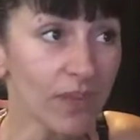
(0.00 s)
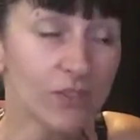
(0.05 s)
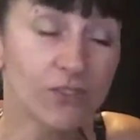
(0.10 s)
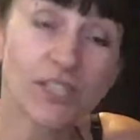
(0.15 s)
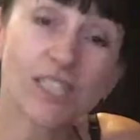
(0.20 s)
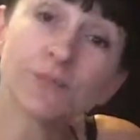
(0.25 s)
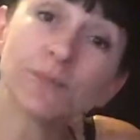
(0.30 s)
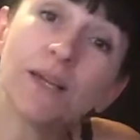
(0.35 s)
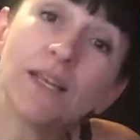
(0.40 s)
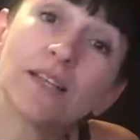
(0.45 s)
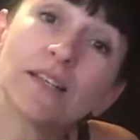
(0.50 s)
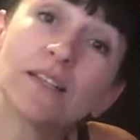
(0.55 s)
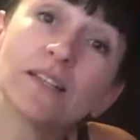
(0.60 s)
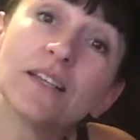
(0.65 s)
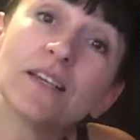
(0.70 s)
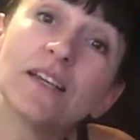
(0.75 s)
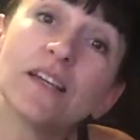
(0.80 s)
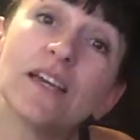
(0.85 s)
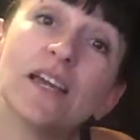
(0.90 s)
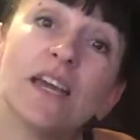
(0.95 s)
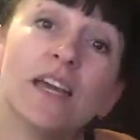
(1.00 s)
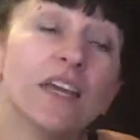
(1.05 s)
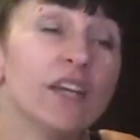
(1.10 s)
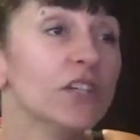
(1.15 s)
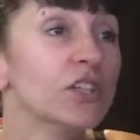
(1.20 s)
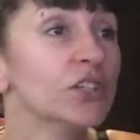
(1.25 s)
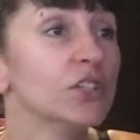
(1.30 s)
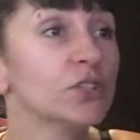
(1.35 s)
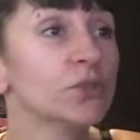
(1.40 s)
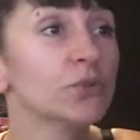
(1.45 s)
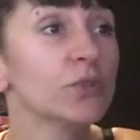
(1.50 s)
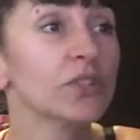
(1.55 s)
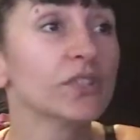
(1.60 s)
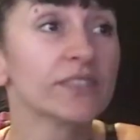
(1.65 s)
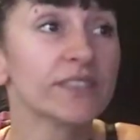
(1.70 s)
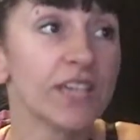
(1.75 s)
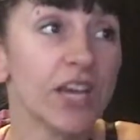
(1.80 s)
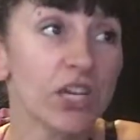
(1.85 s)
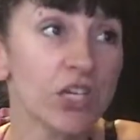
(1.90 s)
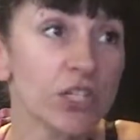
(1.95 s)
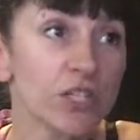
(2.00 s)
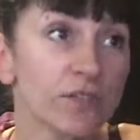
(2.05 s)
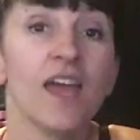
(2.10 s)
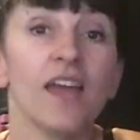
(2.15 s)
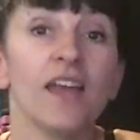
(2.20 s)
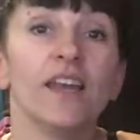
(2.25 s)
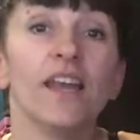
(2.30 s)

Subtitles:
So that's my little studio session.